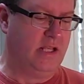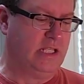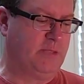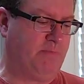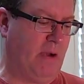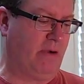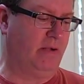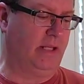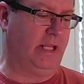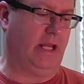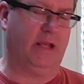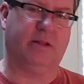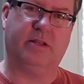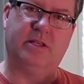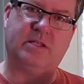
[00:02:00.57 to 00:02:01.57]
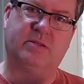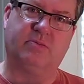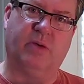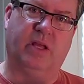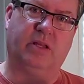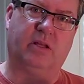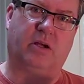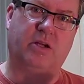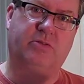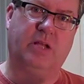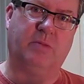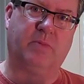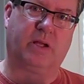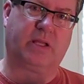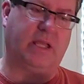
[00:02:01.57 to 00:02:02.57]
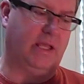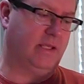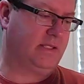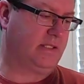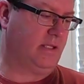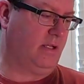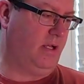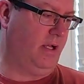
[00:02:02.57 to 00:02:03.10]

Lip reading: Spirulina is what our trademark is